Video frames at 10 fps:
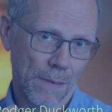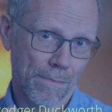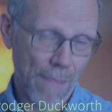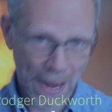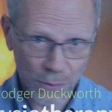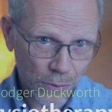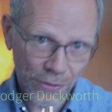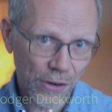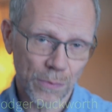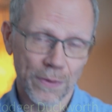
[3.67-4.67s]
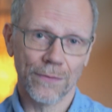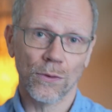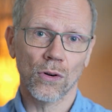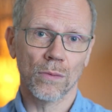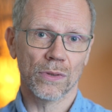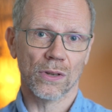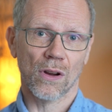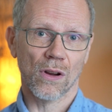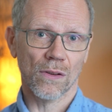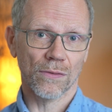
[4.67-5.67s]
manual therapy forms
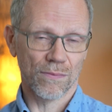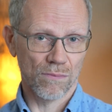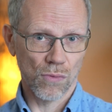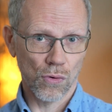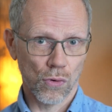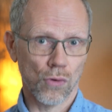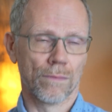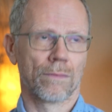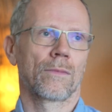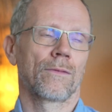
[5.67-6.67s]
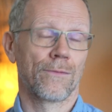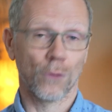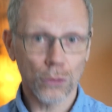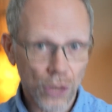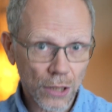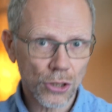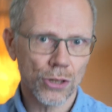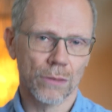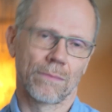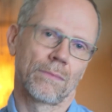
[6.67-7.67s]
of more full touch,